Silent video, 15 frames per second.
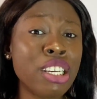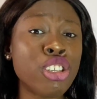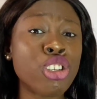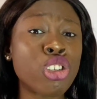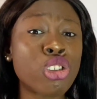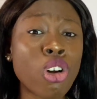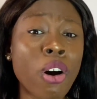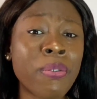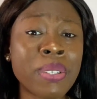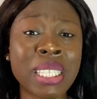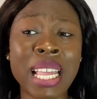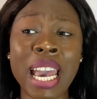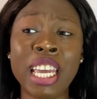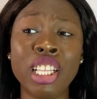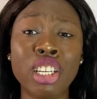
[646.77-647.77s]
stuffs
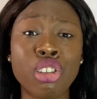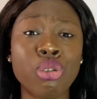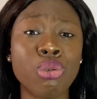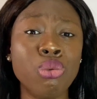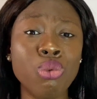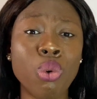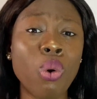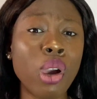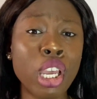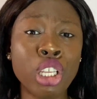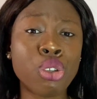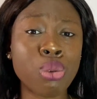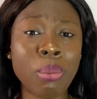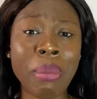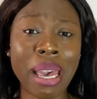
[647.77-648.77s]
that I need to know
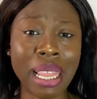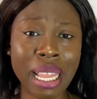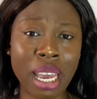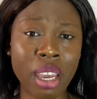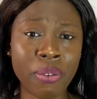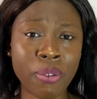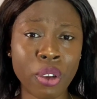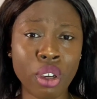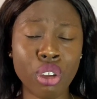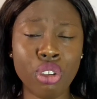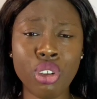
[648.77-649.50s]
into my life.